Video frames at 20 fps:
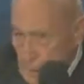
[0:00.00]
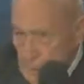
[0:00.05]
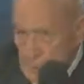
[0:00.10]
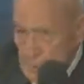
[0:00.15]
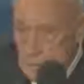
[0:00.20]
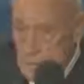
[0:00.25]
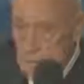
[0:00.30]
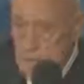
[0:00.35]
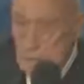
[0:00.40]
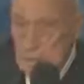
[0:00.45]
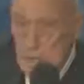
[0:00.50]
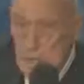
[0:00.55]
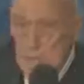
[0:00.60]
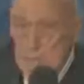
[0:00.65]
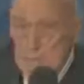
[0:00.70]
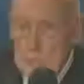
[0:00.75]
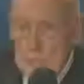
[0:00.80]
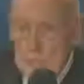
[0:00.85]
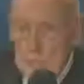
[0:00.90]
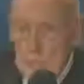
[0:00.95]
to come
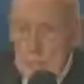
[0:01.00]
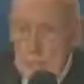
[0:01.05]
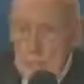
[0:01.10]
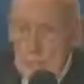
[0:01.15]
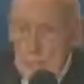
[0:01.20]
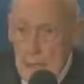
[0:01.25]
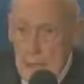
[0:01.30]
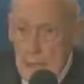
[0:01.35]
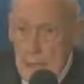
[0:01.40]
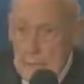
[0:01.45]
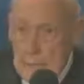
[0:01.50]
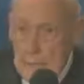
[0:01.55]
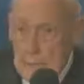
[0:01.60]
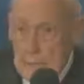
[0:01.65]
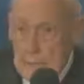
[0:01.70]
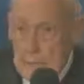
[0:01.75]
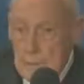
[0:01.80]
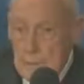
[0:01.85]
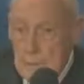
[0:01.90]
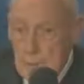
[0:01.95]
stand up
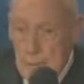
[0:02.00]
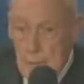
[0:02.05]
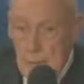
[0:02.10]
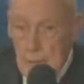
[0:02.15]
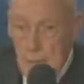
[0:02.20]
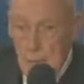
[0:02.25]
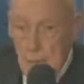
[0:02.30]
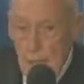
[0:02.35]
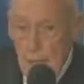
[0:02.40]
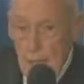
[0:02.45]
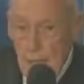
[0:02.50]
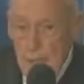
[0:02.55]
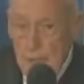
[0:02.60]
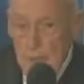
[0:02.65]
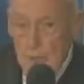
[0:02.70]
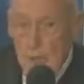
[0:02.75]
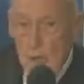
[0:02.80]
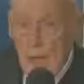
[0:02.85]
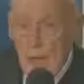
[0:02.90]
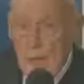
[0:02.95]
and
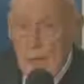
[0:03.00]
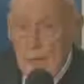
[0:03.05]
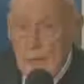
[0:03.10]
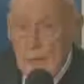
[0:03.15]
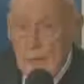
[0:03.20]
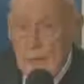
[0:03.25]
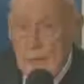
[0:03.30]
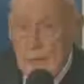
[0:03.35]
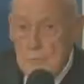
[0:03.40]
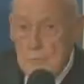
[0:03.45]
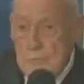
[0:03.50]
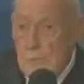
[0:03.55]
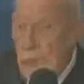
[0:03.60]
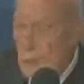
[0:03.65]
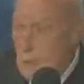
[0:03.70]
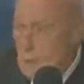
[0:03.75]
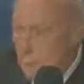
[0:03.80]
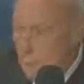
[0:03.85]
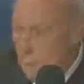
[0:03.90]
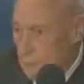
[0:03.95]
try to
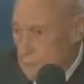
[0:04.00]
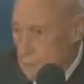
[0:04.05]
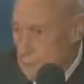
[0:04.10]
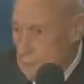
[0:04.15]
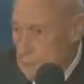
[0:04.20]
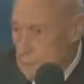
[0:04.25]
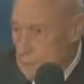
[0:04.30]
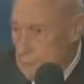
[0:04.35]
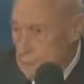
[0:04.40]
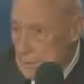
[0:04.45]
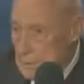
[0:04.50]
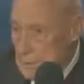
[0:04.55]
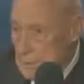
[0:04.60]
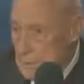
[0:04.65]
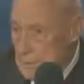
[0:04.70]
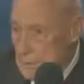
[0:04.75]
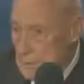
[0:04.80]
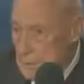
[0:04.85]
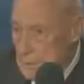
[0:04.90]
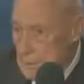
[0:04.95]
modify
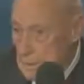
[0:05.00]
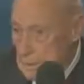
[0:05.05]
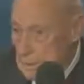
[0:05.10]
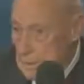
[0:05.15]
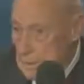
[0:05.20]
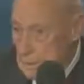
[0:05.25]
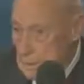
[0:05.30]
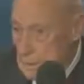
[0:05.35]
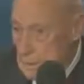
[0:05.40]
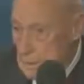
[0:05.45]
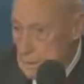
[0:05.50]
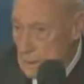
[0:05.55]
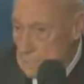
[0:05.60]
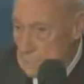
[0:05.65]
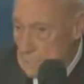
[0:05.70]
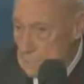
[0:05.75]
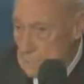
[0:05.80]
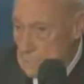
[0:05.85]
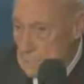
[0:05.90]
Islam.